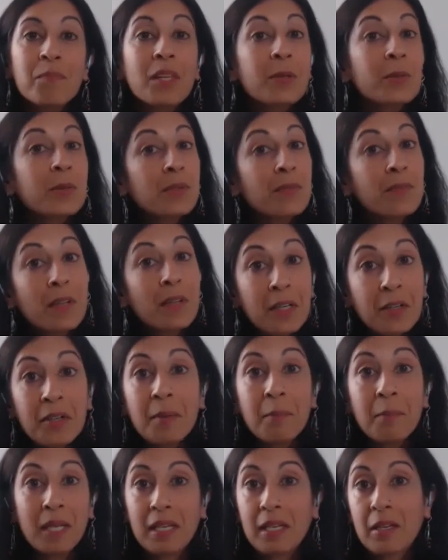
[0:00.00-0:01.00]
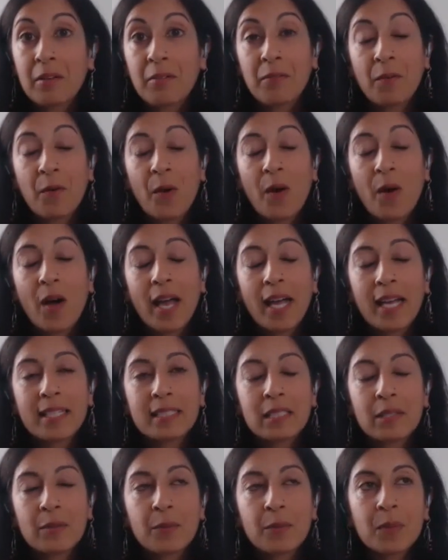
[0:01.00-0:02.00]
it was very meaningful
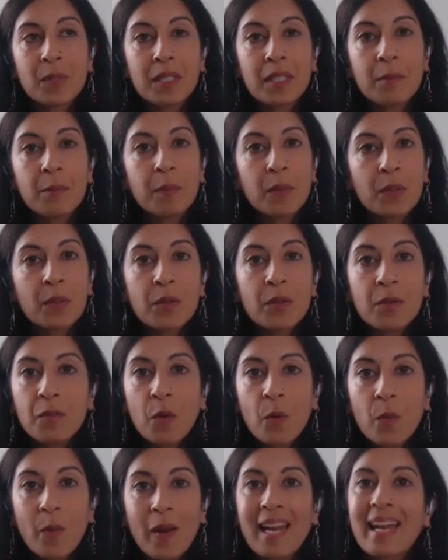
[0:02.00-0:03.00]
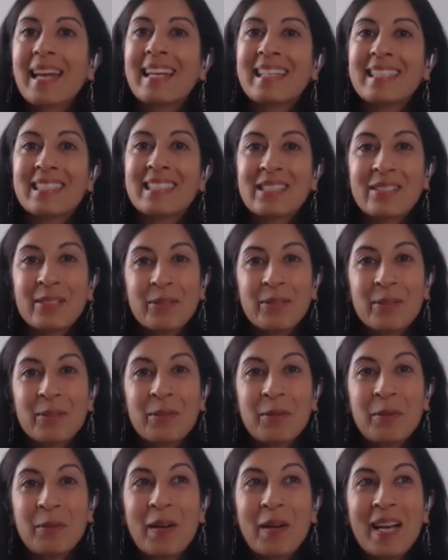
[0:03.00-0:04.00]
and a really beautiful way
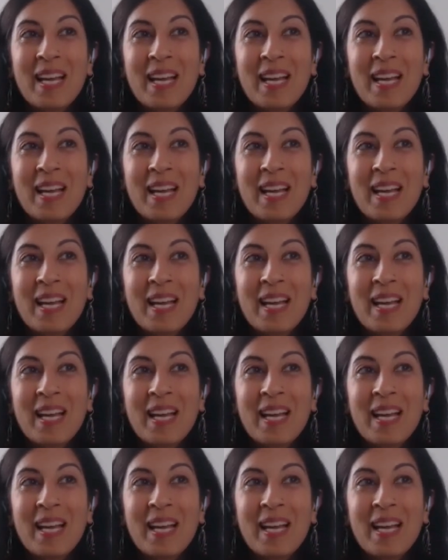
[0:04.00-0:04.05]
to